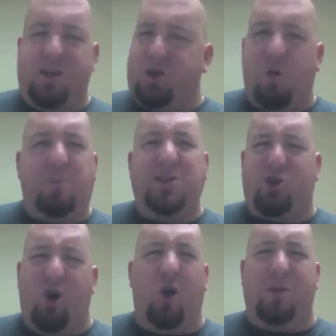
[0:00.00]
Don't put
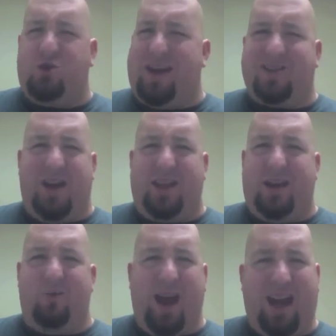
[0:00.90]
your home address on
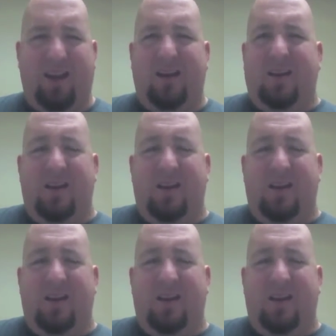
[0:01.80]
there, right?